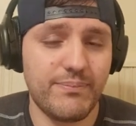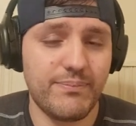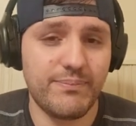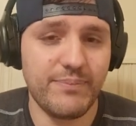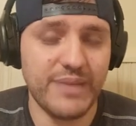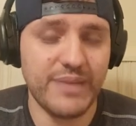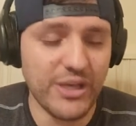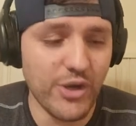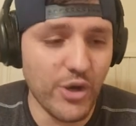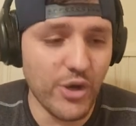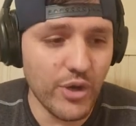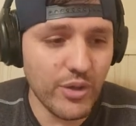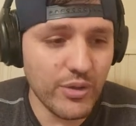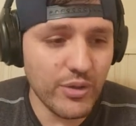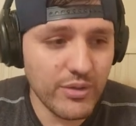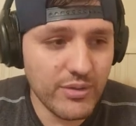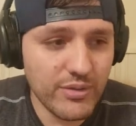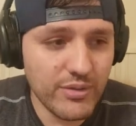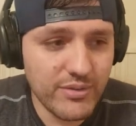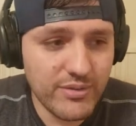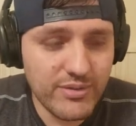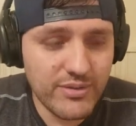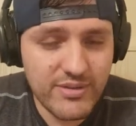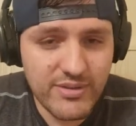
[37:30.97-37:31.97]
you know,
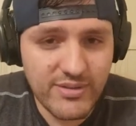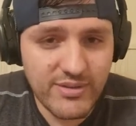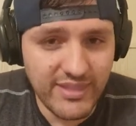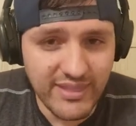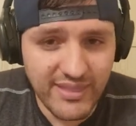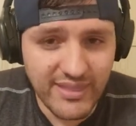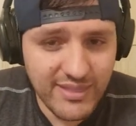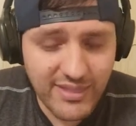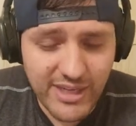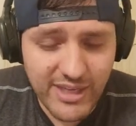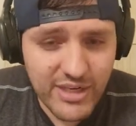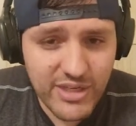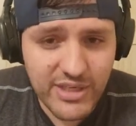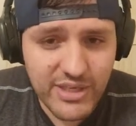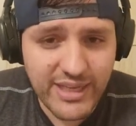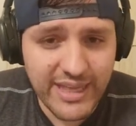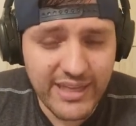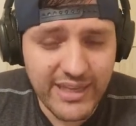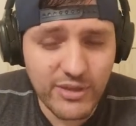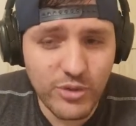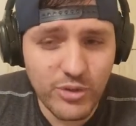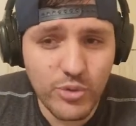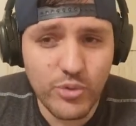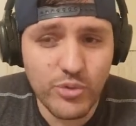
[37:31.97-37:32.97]
they
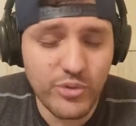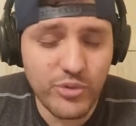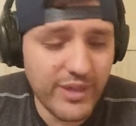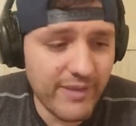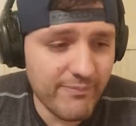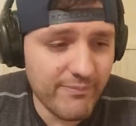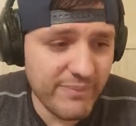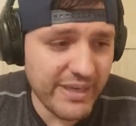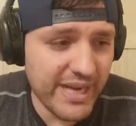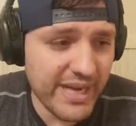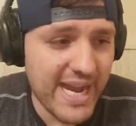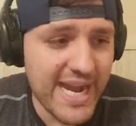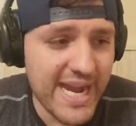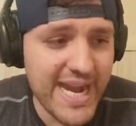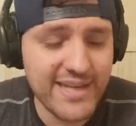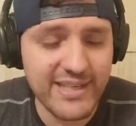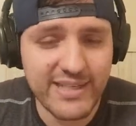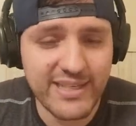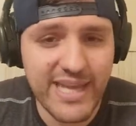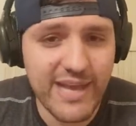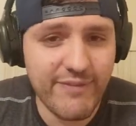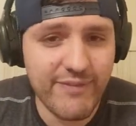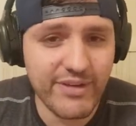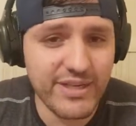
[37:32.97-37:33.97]
can do, they've been
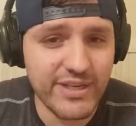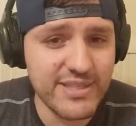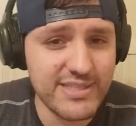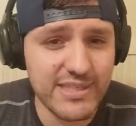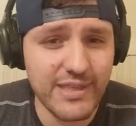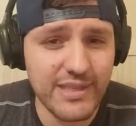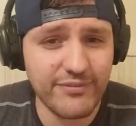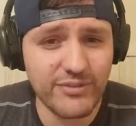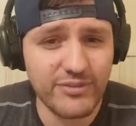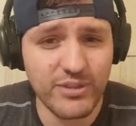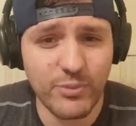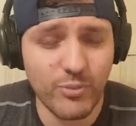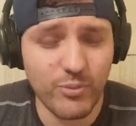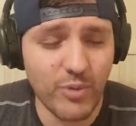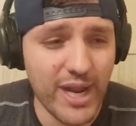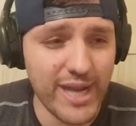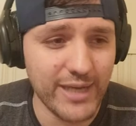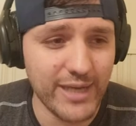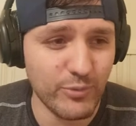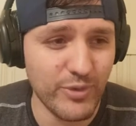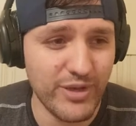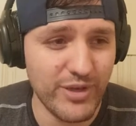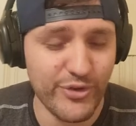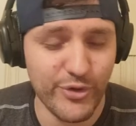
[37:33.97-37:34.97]
hiding evidence left and
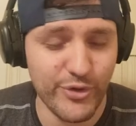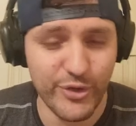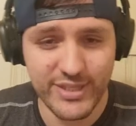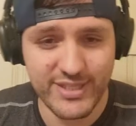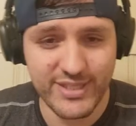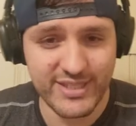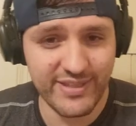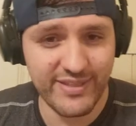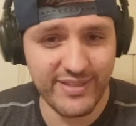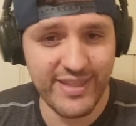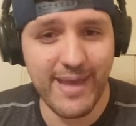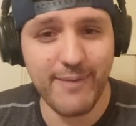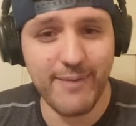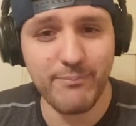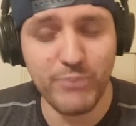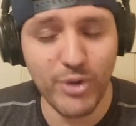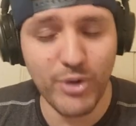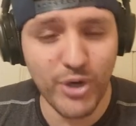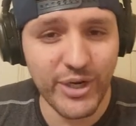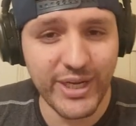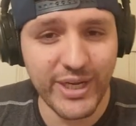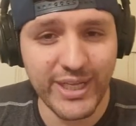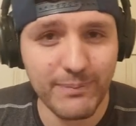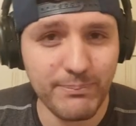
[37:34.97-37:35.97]
right, whether it's in that
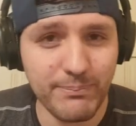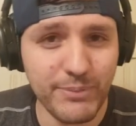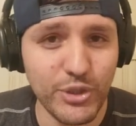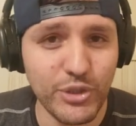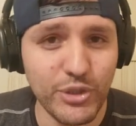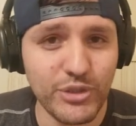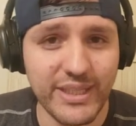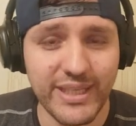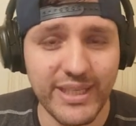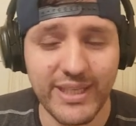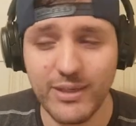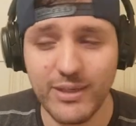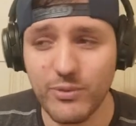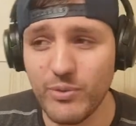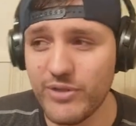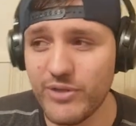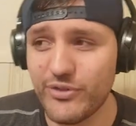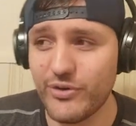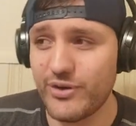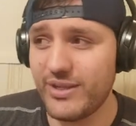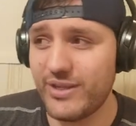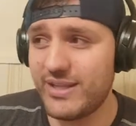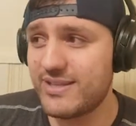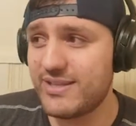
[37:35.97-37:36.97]
burning building,
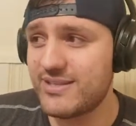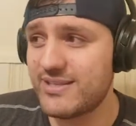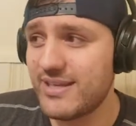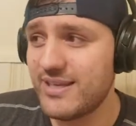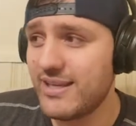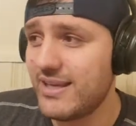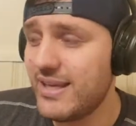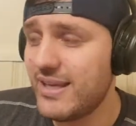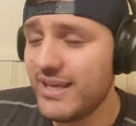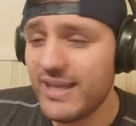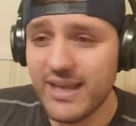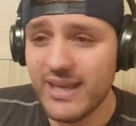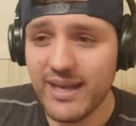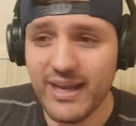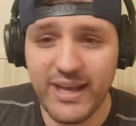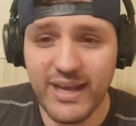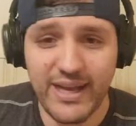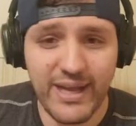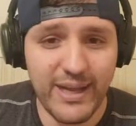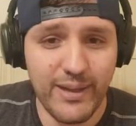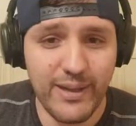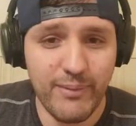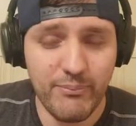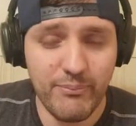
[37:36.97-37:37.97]
whether it's
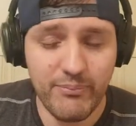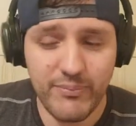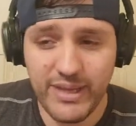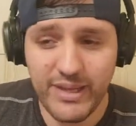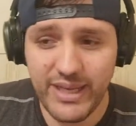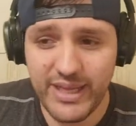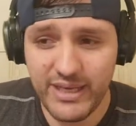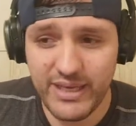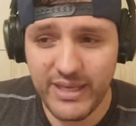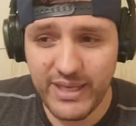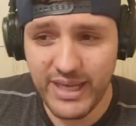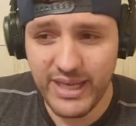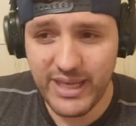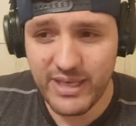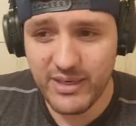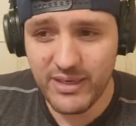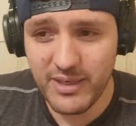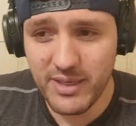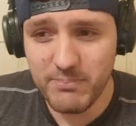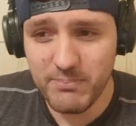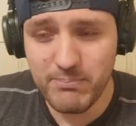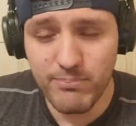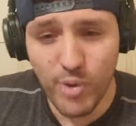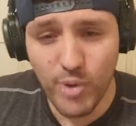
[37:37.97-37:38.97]
um, in, in,
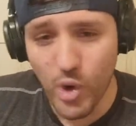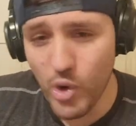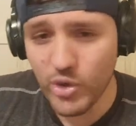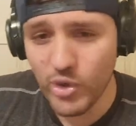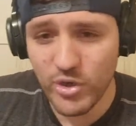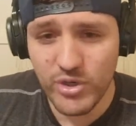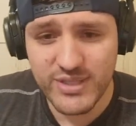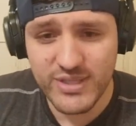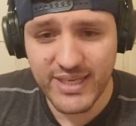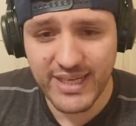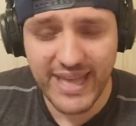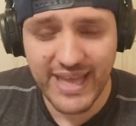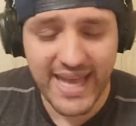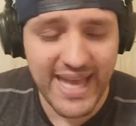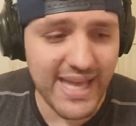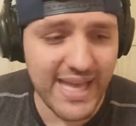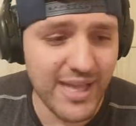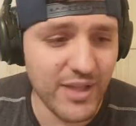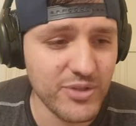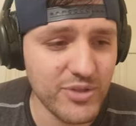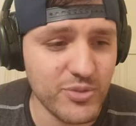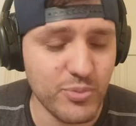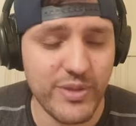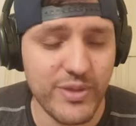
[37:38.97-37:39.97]
in brokers'
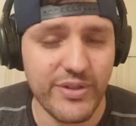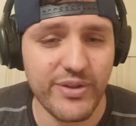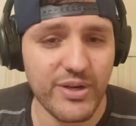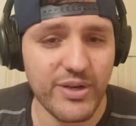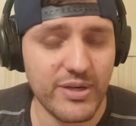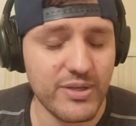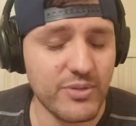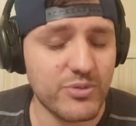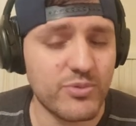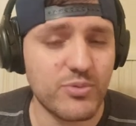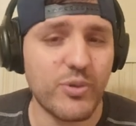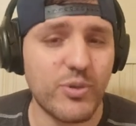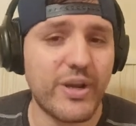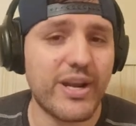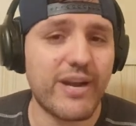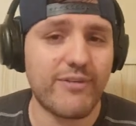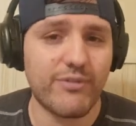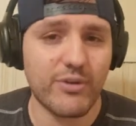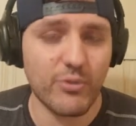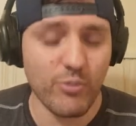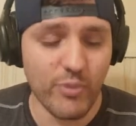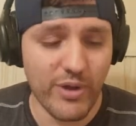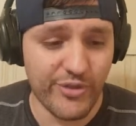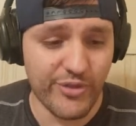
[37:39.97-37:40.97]
accounts, whether it's
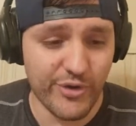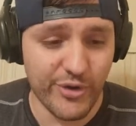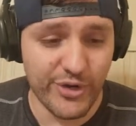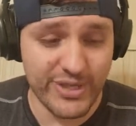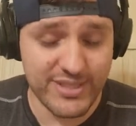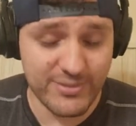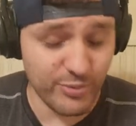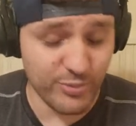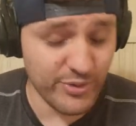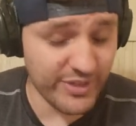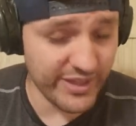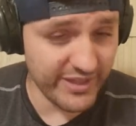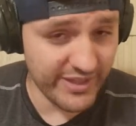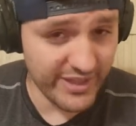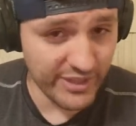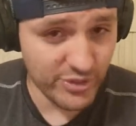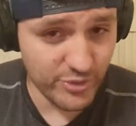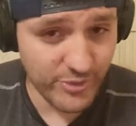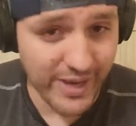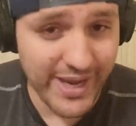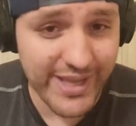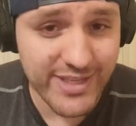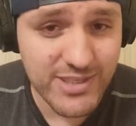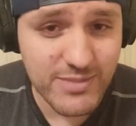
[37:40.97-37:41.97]
whatever, whether it's within the
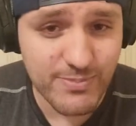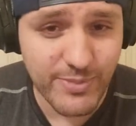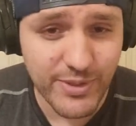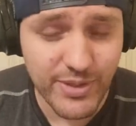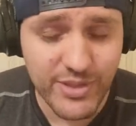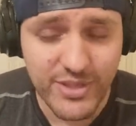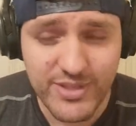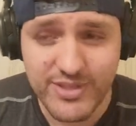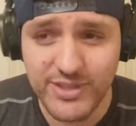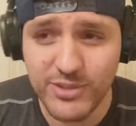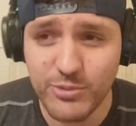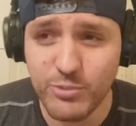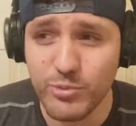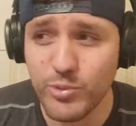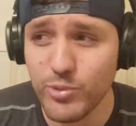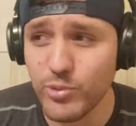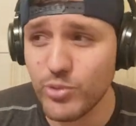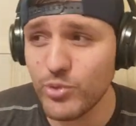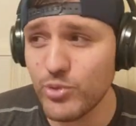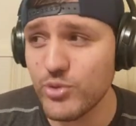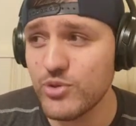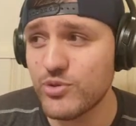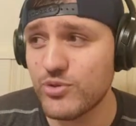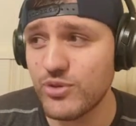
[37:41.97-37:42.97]
transparency
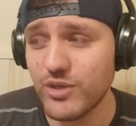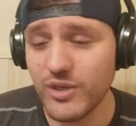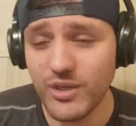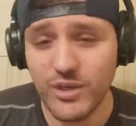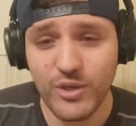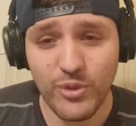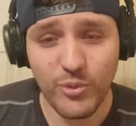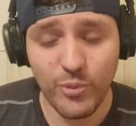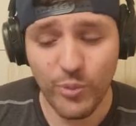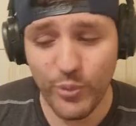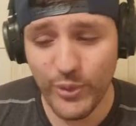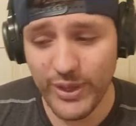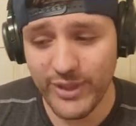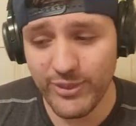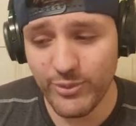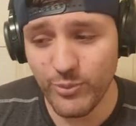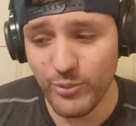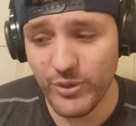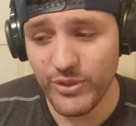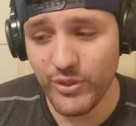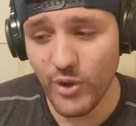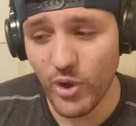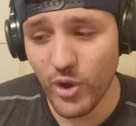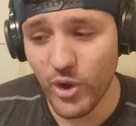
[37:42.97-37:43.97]
rules with,
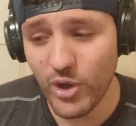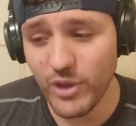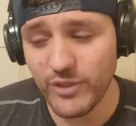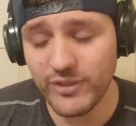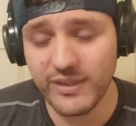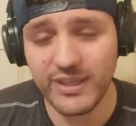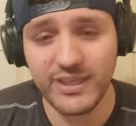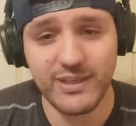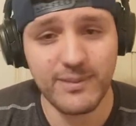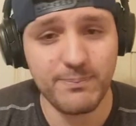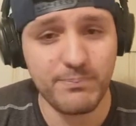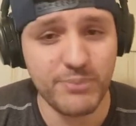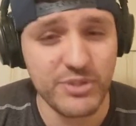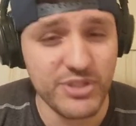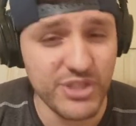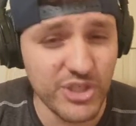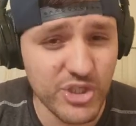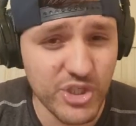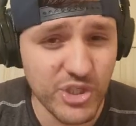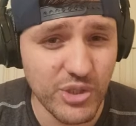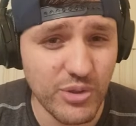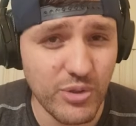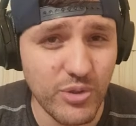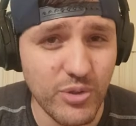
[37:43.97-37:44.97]
with all the
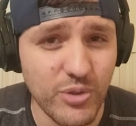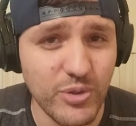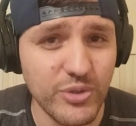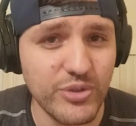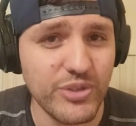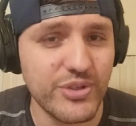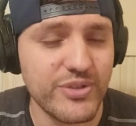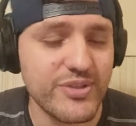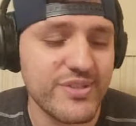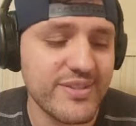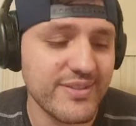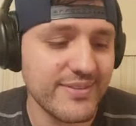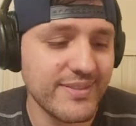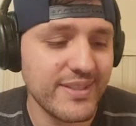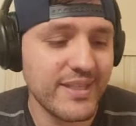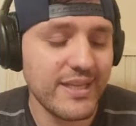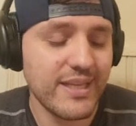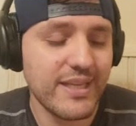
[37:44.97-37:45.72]
position holders.